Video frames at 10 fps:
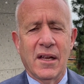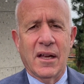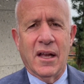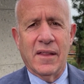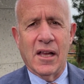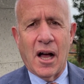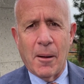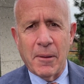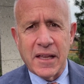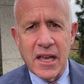and the
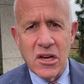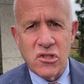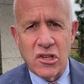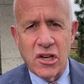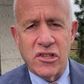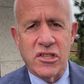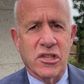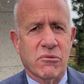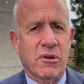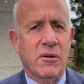obligation to
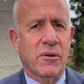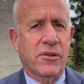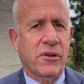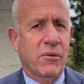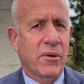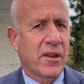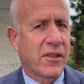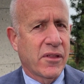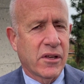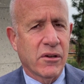disagree with you when they
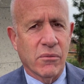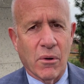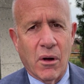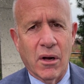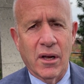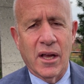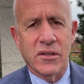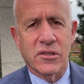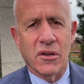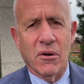think you're wrong. And
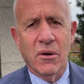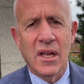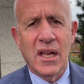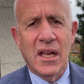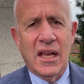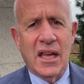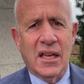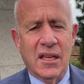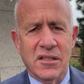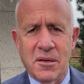so it
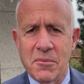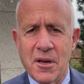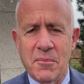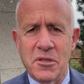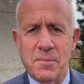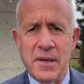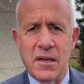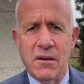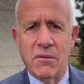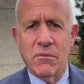can sometimes
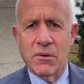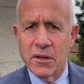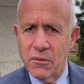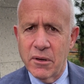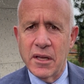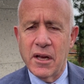be really, really